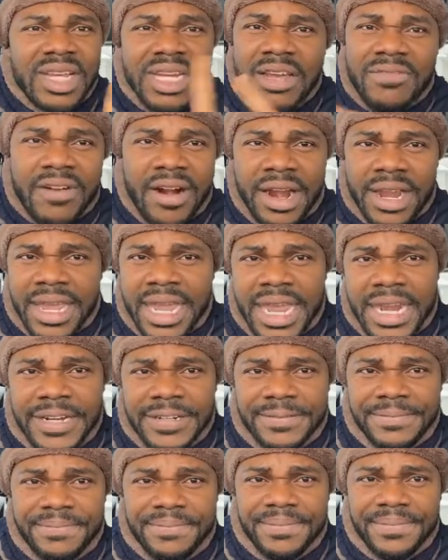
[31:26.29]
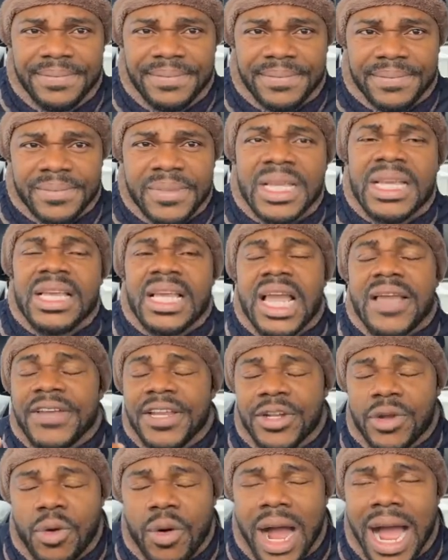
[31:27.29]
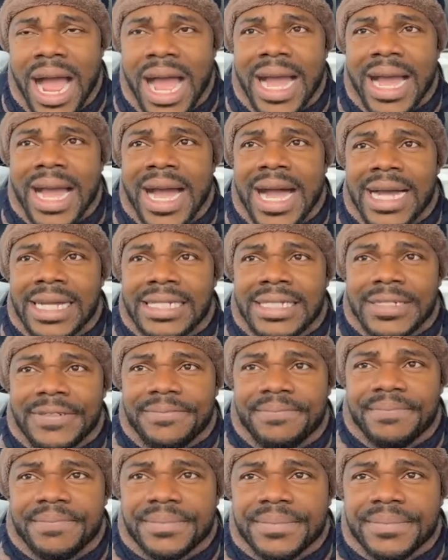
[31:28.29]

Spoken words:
Never again. Even though I had